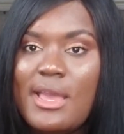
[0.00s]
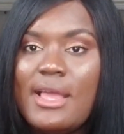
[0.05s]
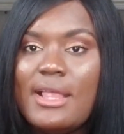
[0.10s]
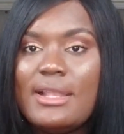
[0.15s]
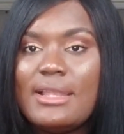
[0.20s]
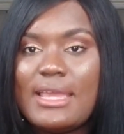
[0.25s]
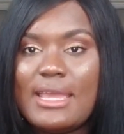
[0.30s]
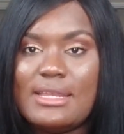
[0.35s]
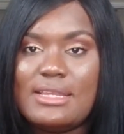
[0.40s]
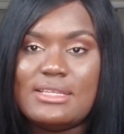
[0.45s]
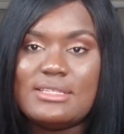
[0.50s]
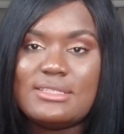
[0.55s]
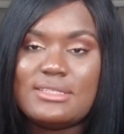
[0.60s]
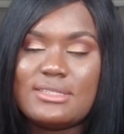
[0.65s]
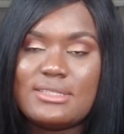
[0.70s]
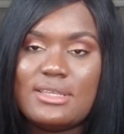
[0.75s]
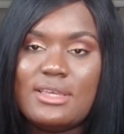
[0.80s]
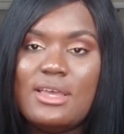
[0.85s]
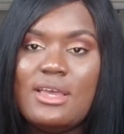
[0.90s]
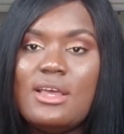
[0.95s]

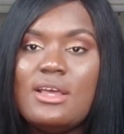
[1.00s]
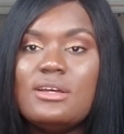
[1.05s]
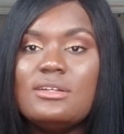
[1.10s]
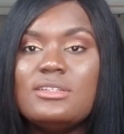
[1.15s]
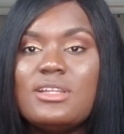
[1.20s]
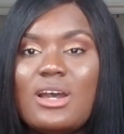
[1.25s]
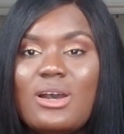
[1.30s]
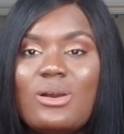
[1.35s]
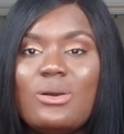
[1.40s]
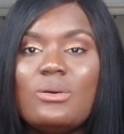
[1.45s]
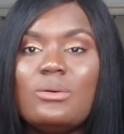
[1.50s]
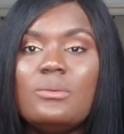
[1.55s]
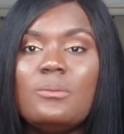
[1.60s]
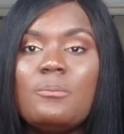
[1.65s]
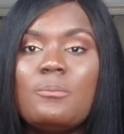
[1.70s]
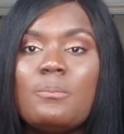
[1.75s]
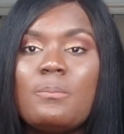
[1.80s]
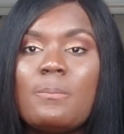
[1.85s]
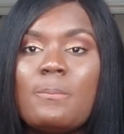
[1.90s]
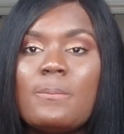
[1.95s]
Ladies, now,
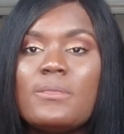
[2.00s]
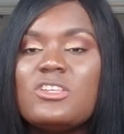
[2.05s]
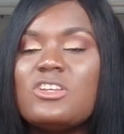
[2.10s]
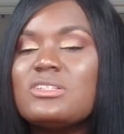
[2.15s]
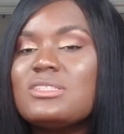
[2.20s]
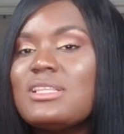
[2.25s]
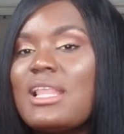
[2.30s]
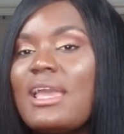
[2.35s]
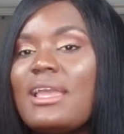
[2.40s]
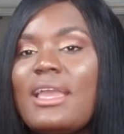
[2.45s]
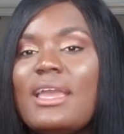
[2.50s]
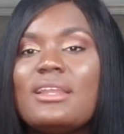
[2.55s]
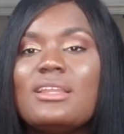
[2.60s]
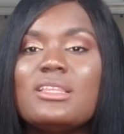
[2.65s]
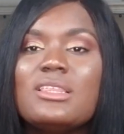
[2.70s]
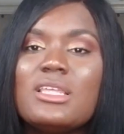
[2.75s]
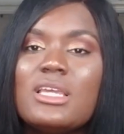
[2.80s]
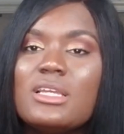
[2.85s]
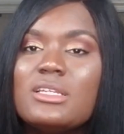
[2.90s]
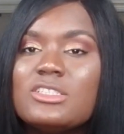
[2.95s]
just like
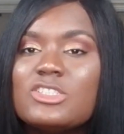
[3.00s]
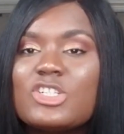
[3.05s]
anything,